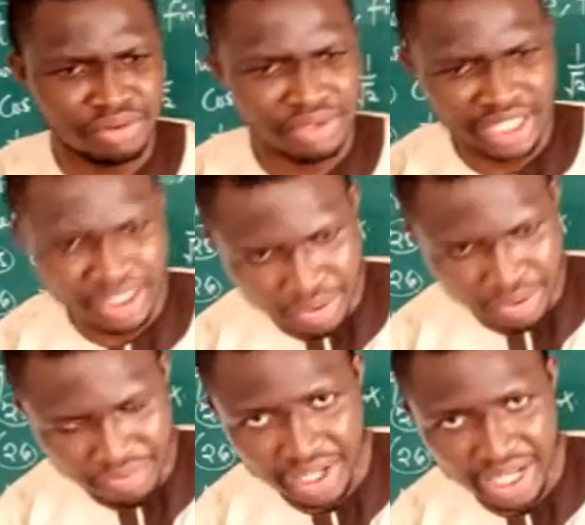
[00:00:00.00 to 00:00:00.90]

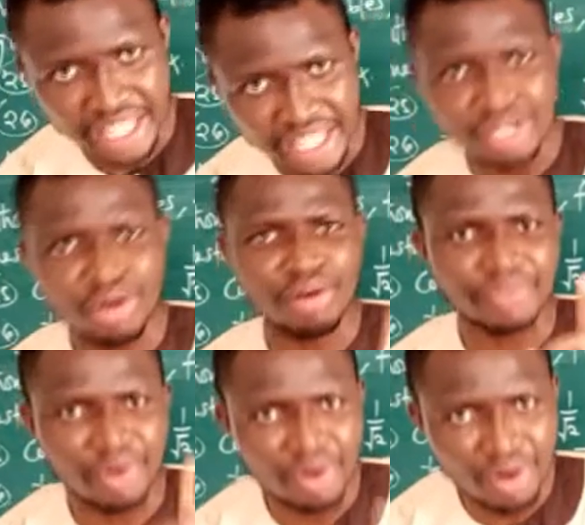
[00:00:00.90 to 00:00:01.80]
equivalence of
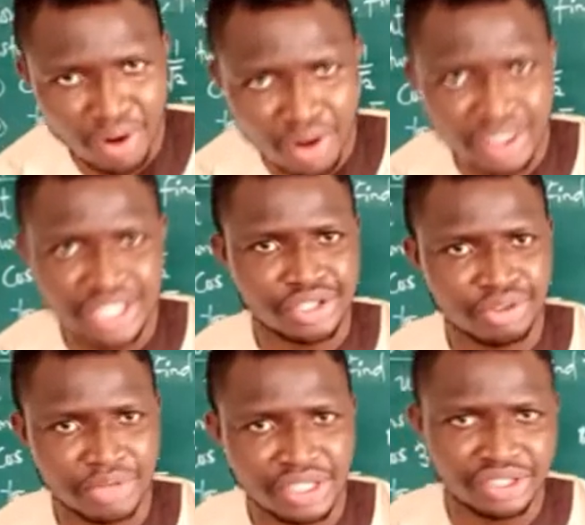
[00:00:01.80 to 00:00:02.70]
all the
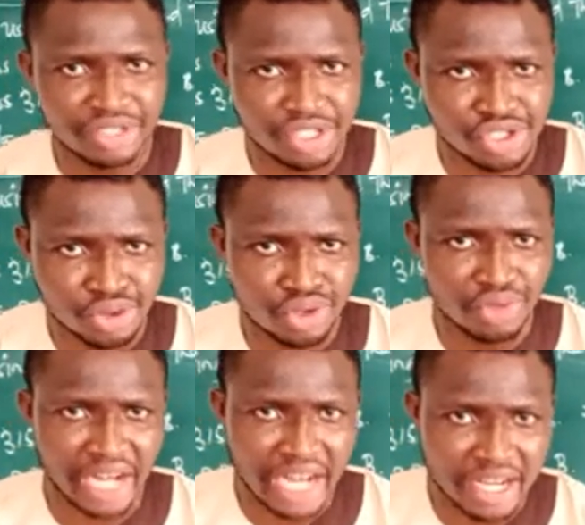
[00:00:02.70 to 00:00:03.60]
trigonometric ratios of
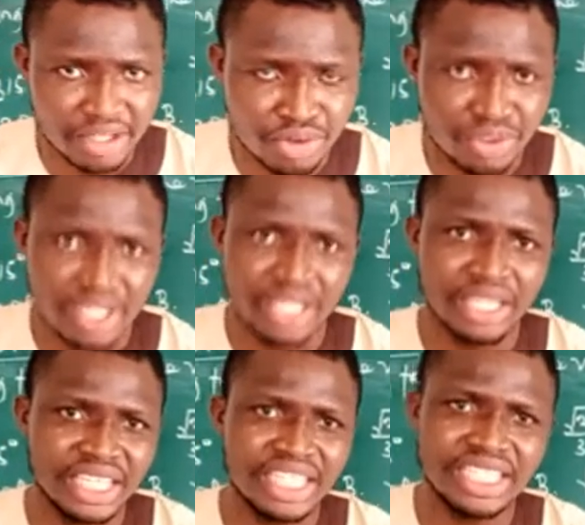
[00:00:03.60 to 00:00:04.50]
angles
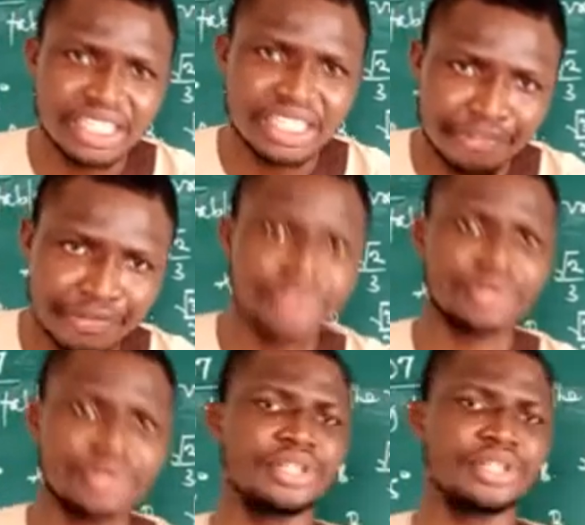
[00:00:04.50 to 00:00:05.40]
in the fourth
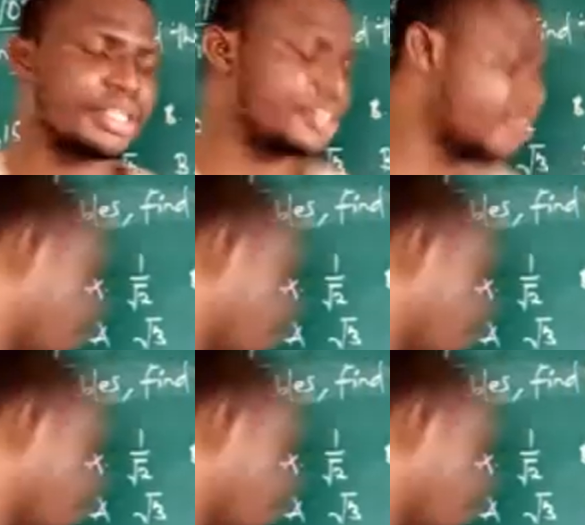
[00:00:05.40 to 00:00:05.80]
quadrant.